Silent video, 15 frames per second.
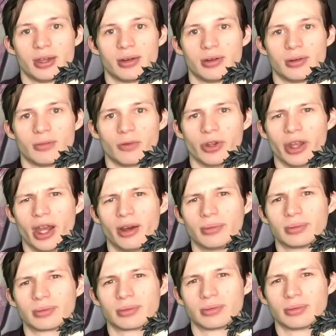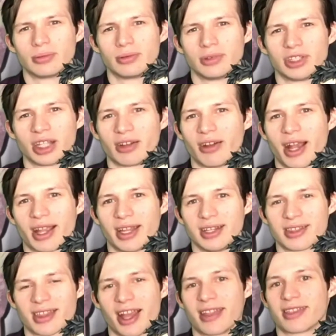Well, no. Shigaraki
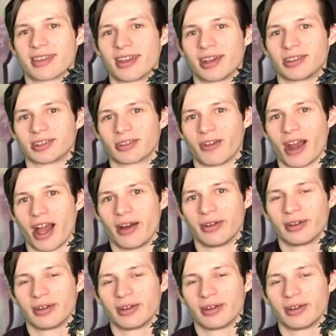decides to touch the ground.